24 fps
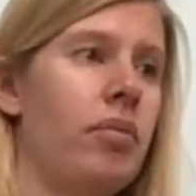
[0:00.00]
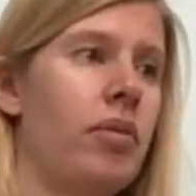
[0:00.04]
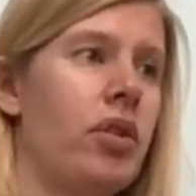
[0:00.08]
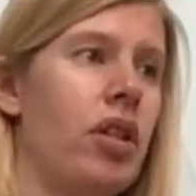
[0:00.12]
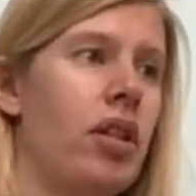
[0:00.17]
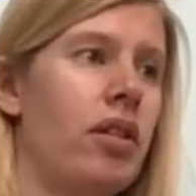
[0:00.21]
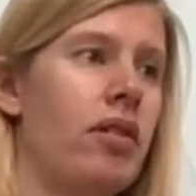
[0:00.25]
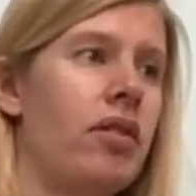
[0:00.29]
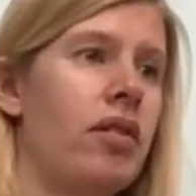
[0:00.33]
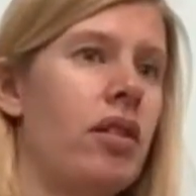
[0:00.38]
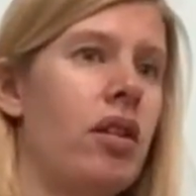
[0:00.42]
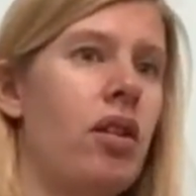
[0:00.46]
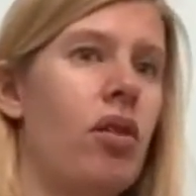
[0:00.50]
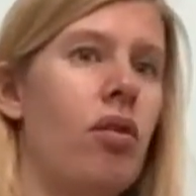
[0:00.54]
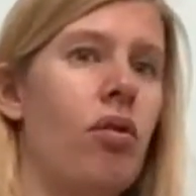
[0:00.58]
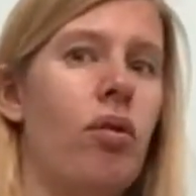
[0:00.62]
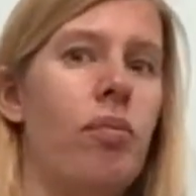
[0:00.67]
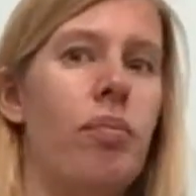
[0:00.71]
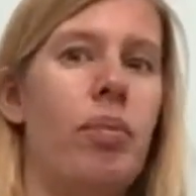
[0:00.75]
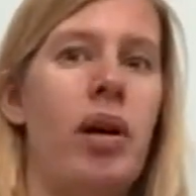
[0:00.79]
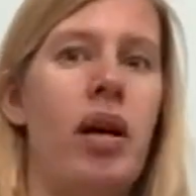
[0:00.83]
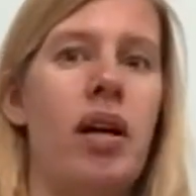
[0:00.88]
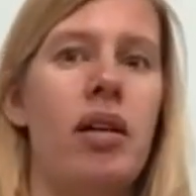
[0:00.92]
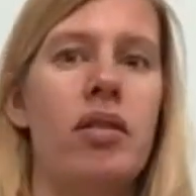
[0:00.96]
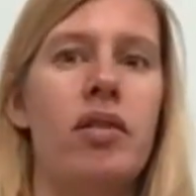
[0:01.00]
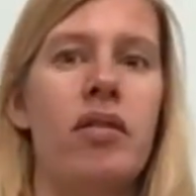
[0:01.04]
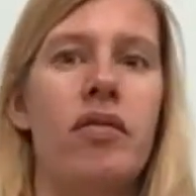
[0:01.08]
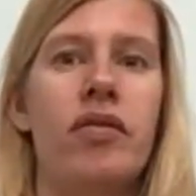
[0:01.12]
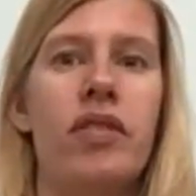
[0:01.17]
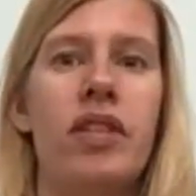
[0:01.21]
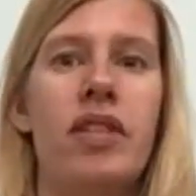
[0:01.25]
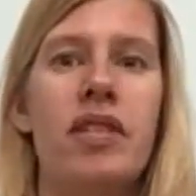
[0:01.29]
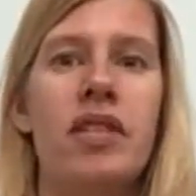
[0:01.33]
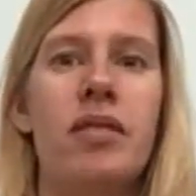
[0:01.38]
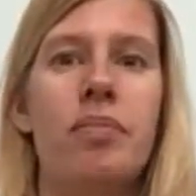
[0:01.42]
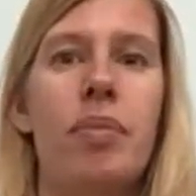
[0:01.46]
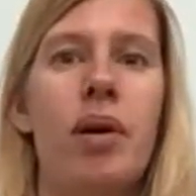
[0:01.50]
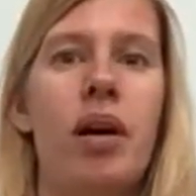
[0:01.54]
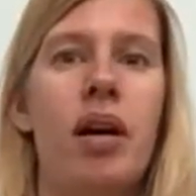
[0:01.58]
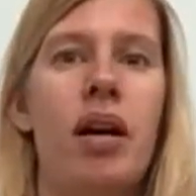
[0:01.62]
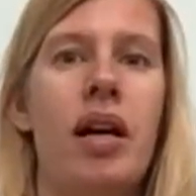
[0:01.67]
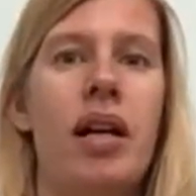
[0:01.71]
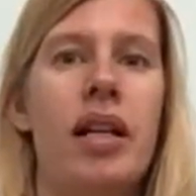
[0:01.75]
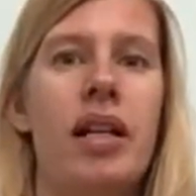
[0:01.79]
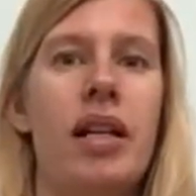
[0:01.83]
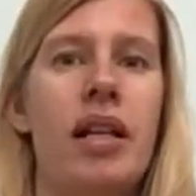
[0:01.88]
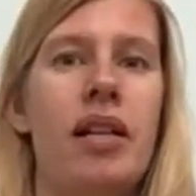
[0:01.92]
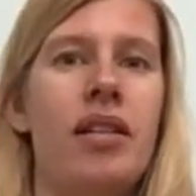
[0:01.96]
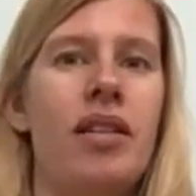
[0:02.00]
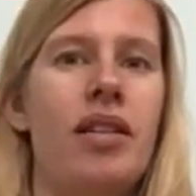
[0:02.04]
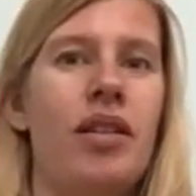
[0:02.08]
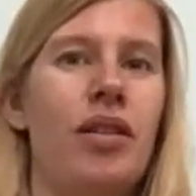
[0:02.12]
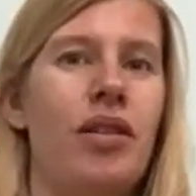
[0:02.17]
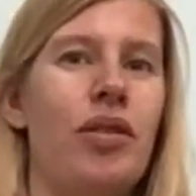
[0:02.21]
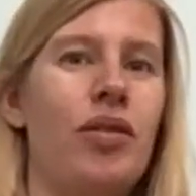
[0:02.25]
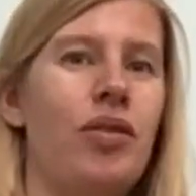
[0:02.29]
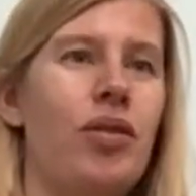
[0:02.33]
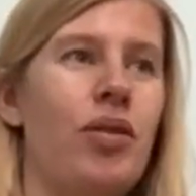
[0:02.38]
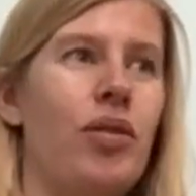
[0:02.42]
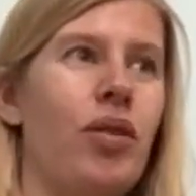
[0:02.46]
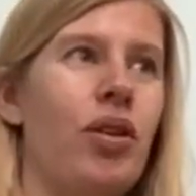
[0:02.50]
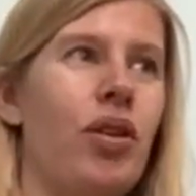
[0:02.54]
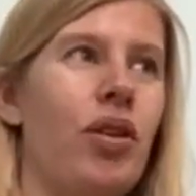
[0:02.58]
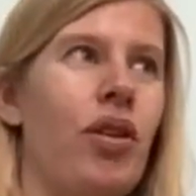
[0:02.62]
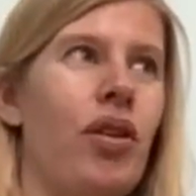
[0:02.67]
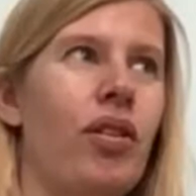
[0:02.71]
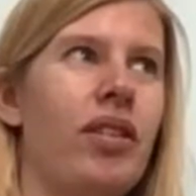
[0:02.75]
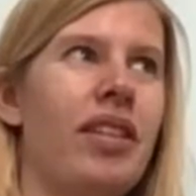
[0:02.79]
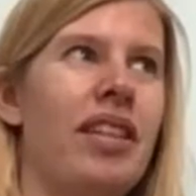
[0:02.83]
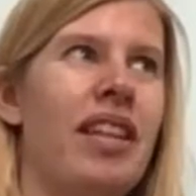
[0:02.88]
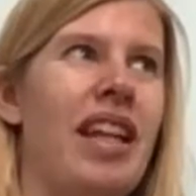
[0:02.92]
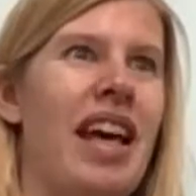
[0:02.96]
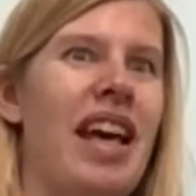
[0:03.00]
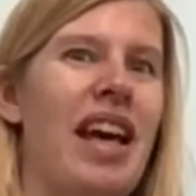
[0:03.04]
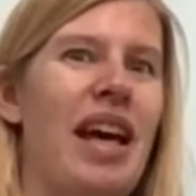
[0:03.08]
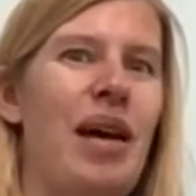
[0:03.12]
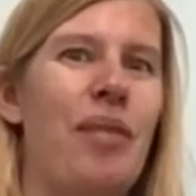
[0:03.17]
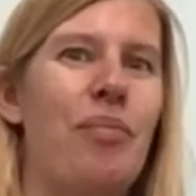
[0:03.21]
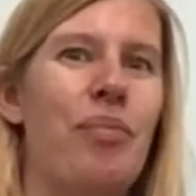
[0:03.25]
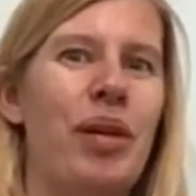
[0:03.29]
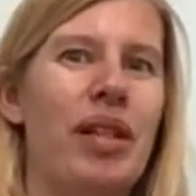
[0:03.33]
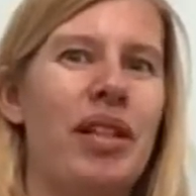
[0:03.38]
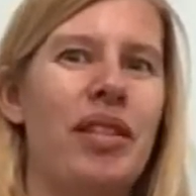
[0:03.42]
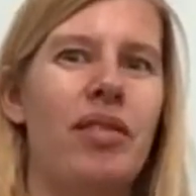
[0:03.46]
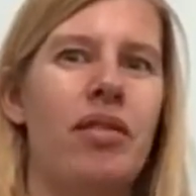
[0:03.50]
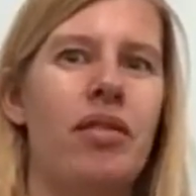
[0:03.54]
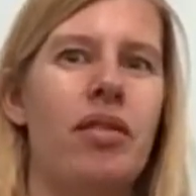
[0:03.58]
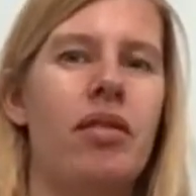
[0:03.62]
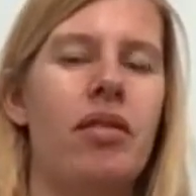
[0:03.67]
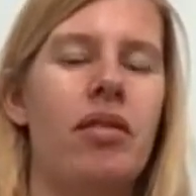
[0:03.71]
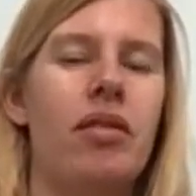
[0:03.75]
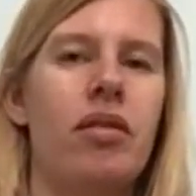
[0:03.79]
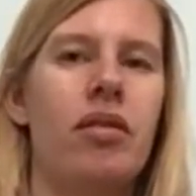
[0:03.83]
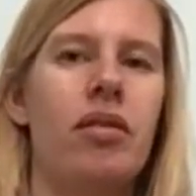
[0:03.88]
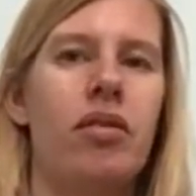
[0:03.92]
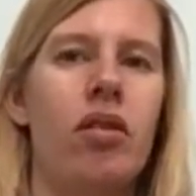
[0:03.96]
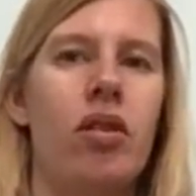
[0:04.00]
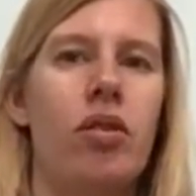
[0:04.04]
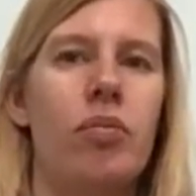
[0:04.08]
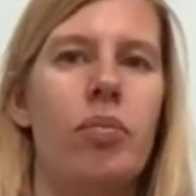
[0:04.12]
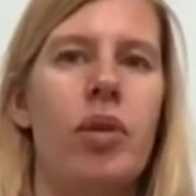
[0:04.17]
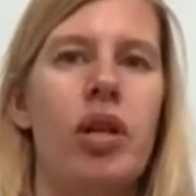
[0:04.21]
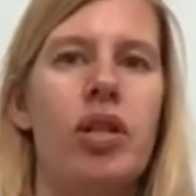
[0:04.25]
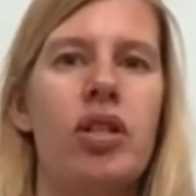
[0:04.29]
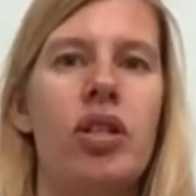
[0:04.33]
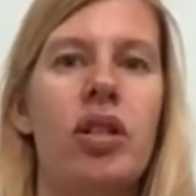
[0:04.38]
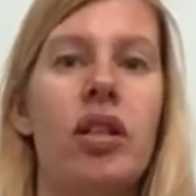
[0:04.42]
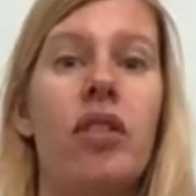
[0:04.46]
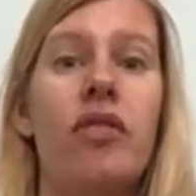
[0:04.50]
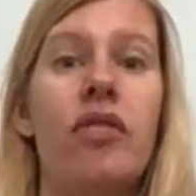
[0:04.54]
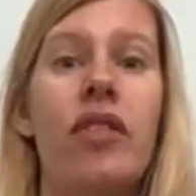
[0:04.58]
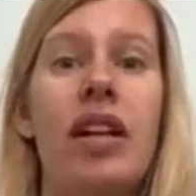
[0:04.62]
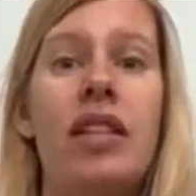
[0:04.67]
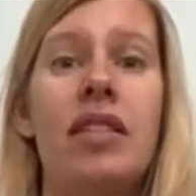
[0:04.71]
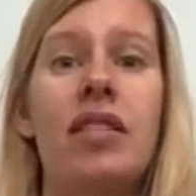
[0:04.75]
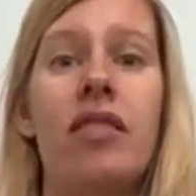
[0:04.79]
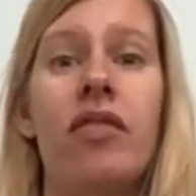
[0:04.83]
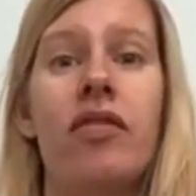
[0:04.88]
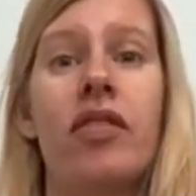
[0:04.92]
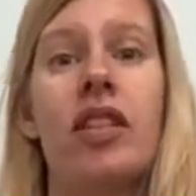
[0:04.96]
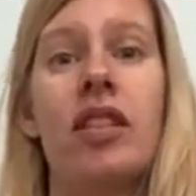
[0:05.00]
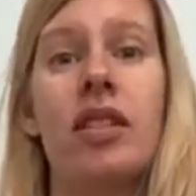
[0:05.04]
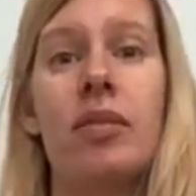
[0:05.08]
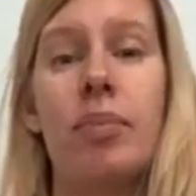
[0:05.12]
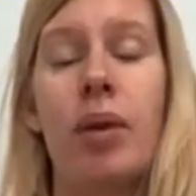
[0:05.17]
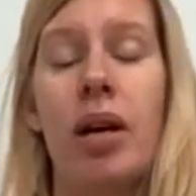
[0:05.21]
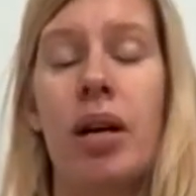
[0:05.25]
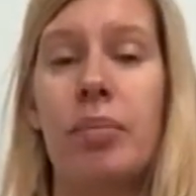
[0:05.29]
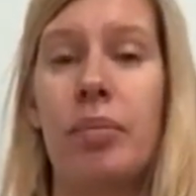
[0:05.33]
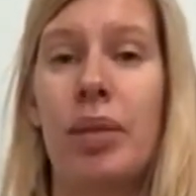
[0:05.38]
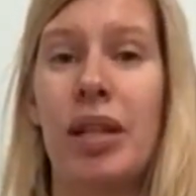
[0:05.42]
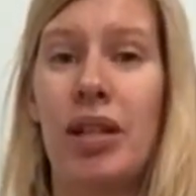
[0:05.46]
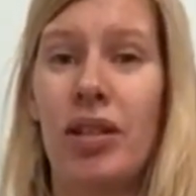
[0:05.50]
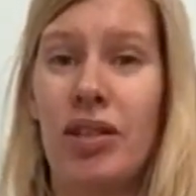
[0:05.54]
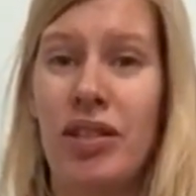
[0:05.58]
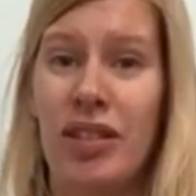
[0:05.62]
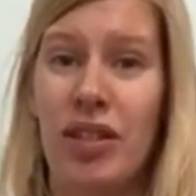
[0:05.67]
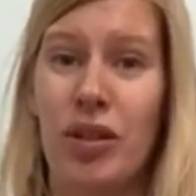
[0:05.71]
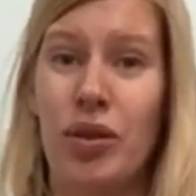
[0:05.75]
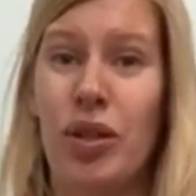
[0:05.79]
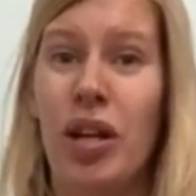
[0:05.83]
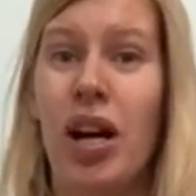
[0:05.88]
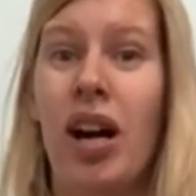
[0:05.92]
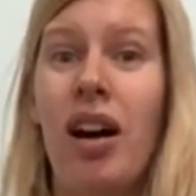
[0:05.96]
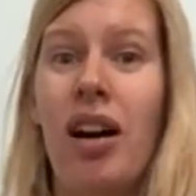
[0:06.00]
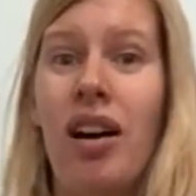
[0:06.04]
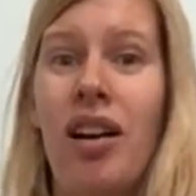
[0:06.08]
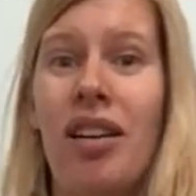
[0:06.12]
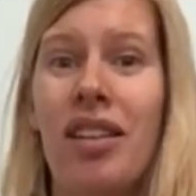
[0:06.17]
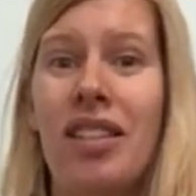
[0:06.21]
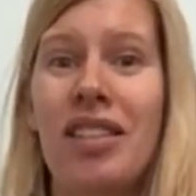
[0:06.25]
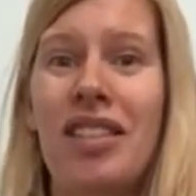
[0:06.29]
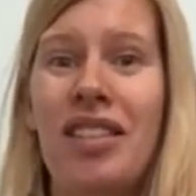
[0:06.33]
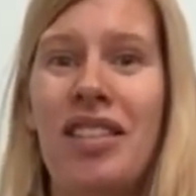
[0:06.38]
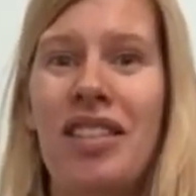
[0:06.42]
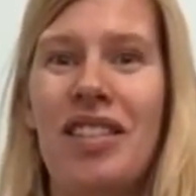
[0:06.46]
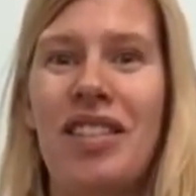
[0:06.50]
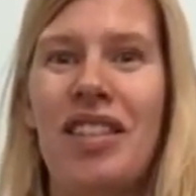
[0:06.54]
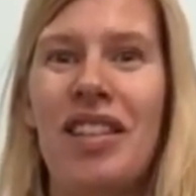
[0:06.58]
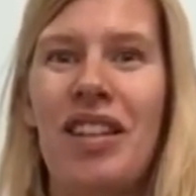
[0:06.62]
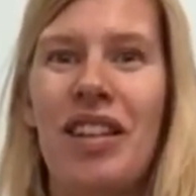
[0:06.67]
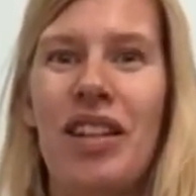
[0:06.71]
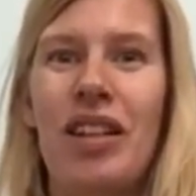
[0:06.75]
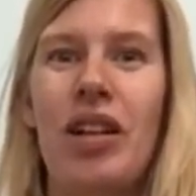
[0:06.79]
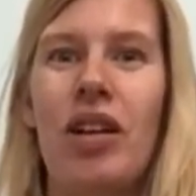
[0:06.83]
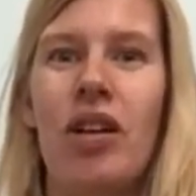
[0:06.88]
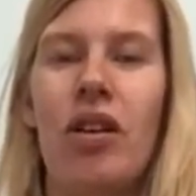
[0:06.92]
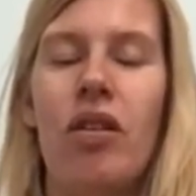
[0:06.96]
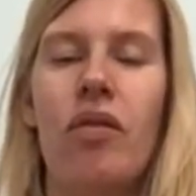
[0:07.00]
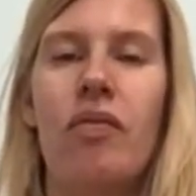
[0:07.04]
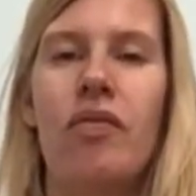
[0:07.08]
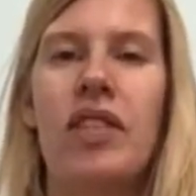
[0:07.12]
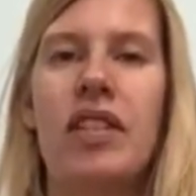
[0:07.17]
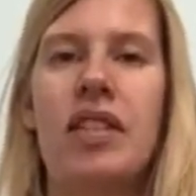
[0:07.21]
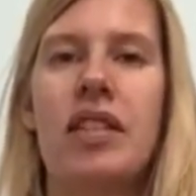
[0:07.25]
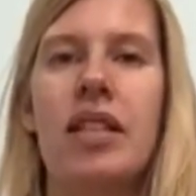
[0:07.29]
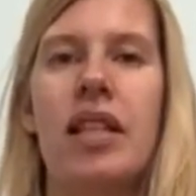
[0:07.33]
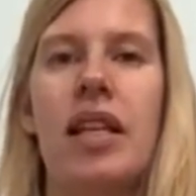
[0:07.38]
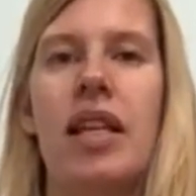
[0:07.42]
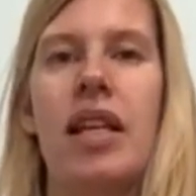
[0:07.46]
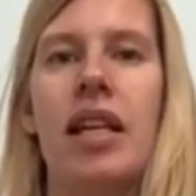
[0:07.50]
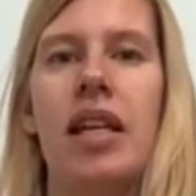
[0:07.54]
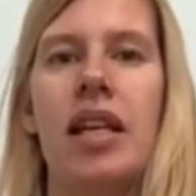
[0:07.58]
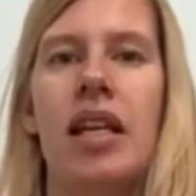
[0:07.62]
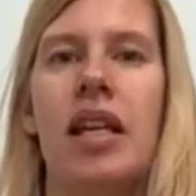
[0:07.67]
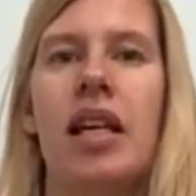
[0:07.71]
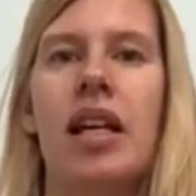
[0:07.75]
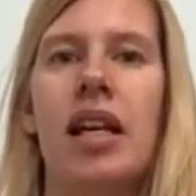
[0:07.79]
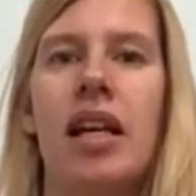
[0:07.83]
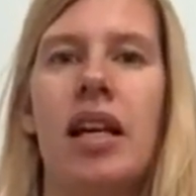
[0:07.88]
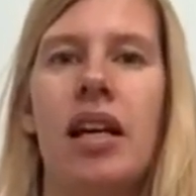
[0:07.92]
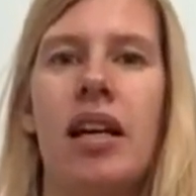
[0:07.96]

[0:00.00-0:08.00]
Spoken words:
just the lower part of the spine, and you do a lot there but not much in the rest of the spine because you can't, obviously.